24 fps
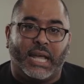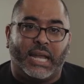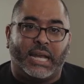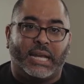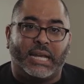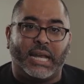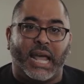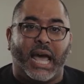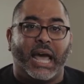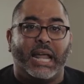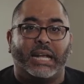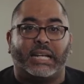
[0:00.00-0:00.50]

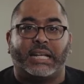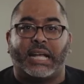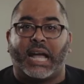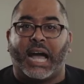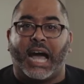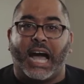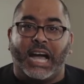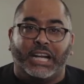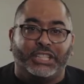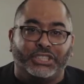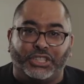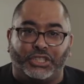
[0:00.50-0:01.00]
Not
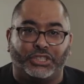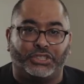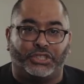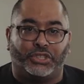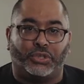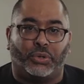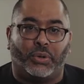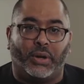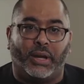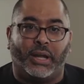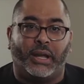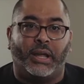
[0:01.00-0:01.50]
conjure
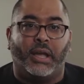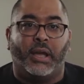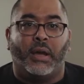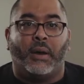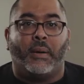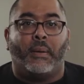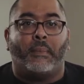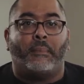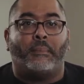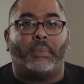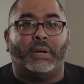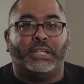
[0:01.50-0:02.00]
joy,
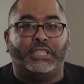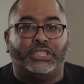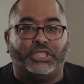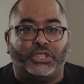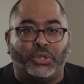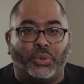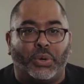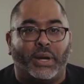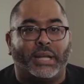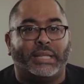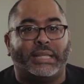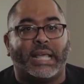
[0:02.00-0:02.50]
but
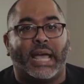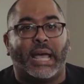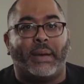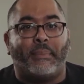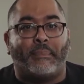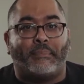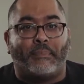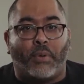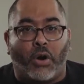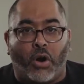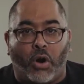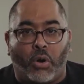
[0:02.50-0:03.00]
joy
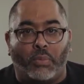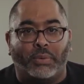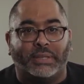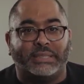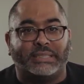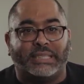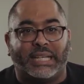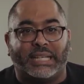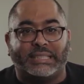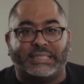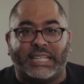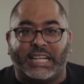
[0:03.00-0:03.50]
that Baldwin
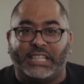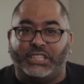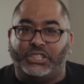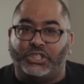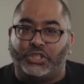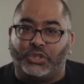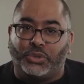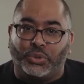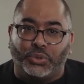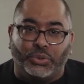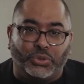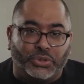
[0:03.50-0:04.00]
says a
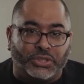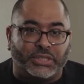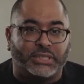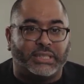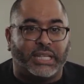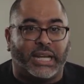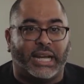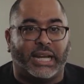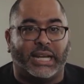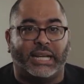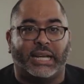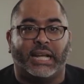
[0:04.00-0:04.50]
true
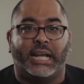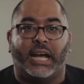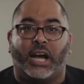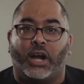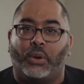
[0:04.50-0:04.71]
state,